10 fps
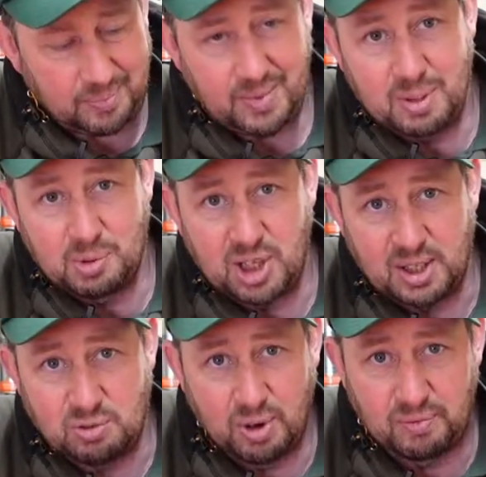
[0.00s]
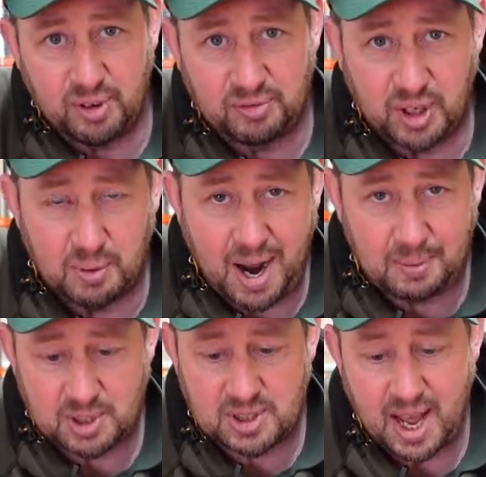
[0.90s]
the machine's run for a few
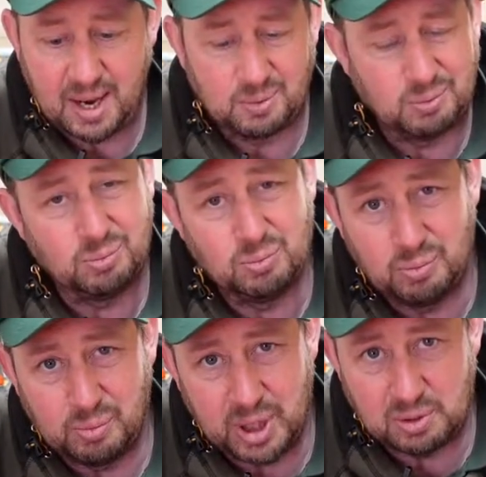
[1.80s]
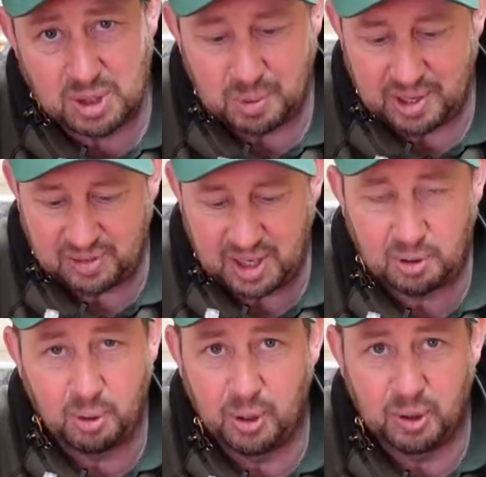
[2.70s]
hours now. We're using a bit
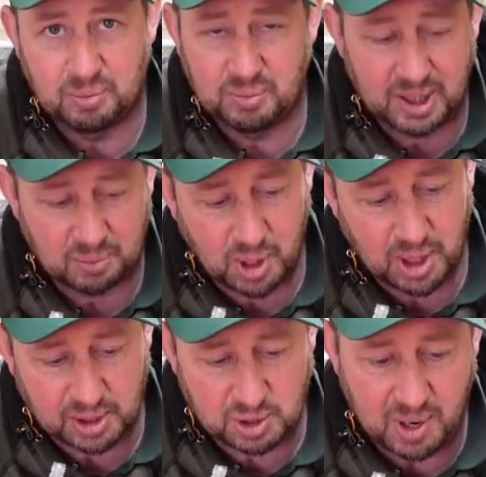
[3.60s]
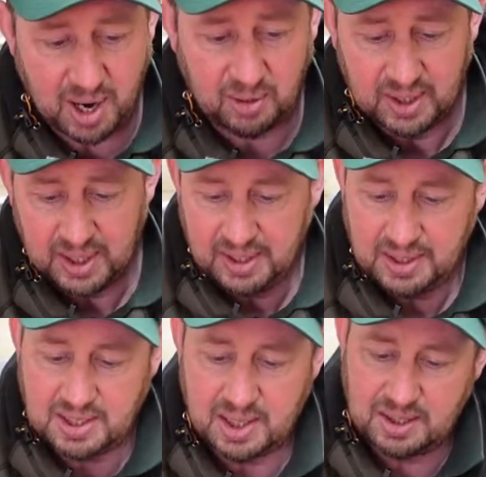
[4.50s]
thicker oil. It works well.
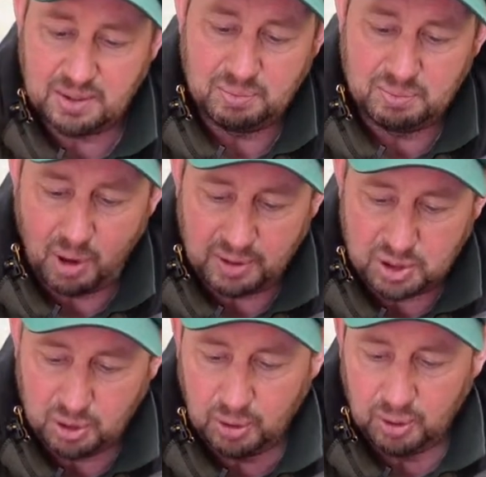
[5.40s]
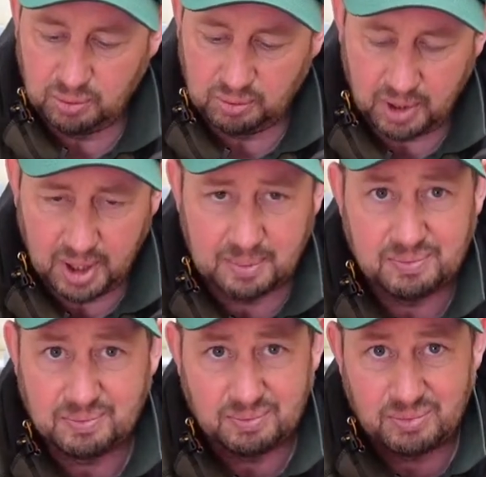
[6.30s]
This is Morris oil.
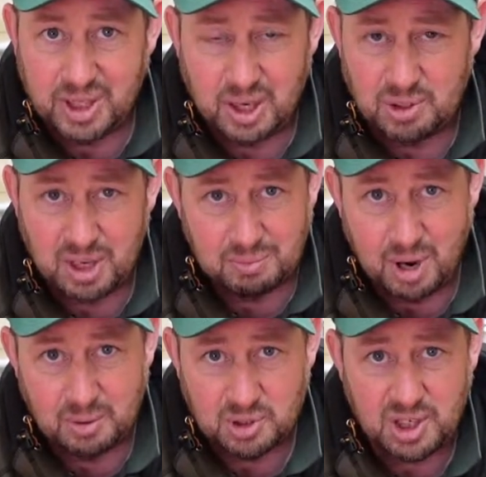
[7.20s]
We use it in mowers,